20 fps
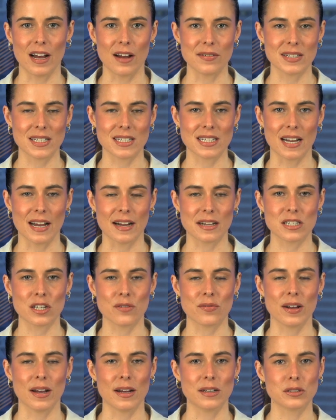after tax
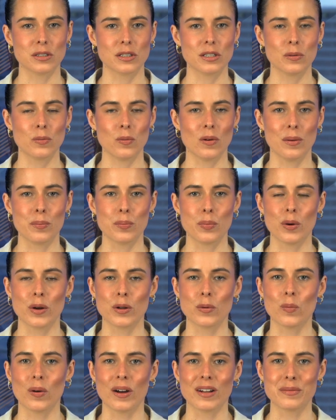of
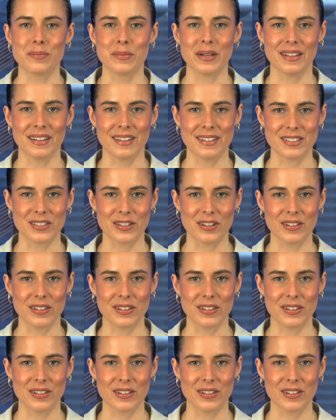$101.1 million.